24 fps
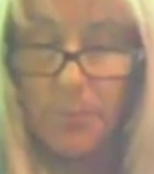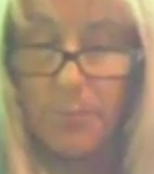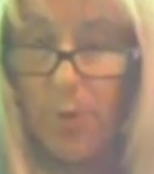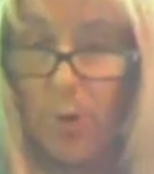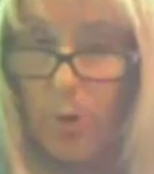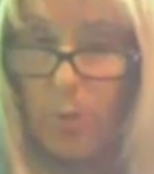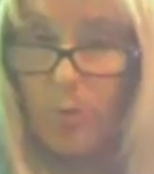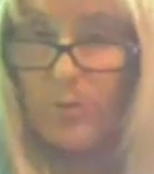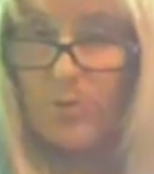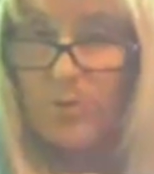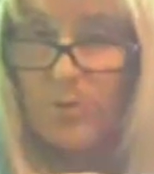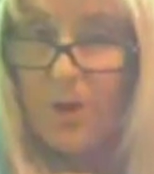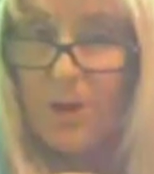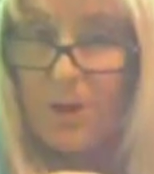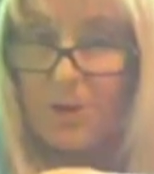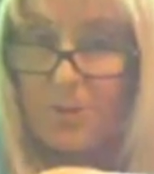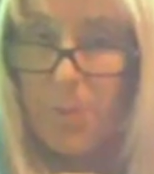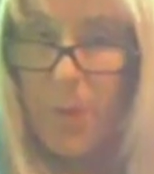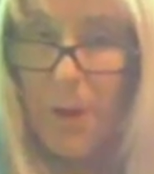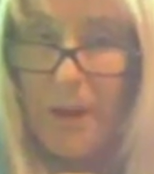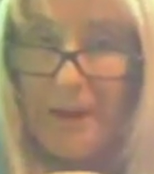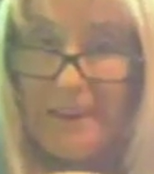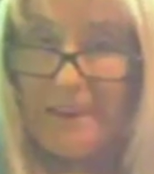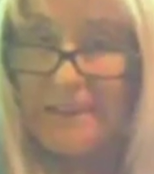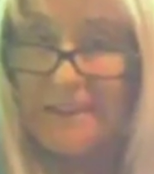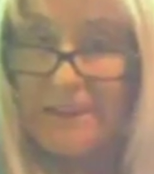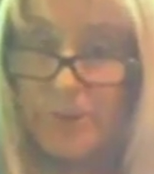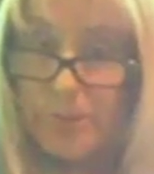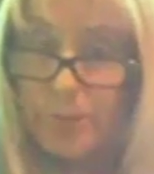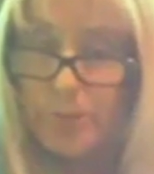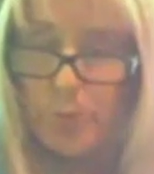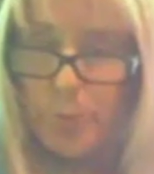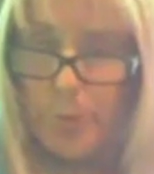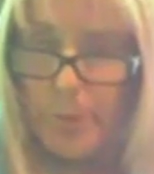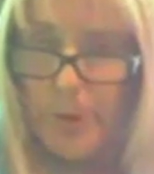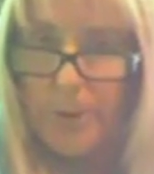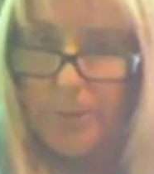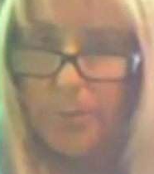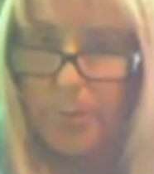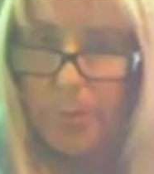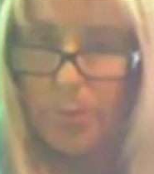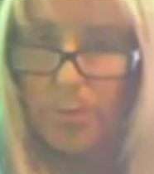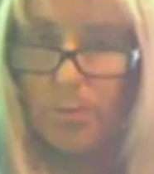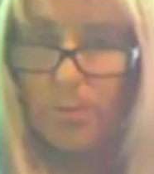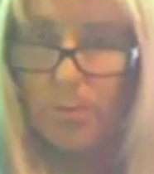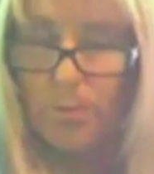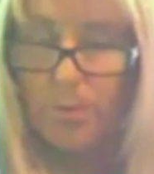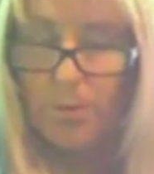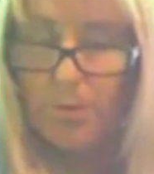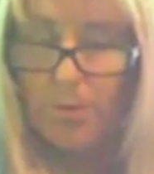perpetrated by evil people.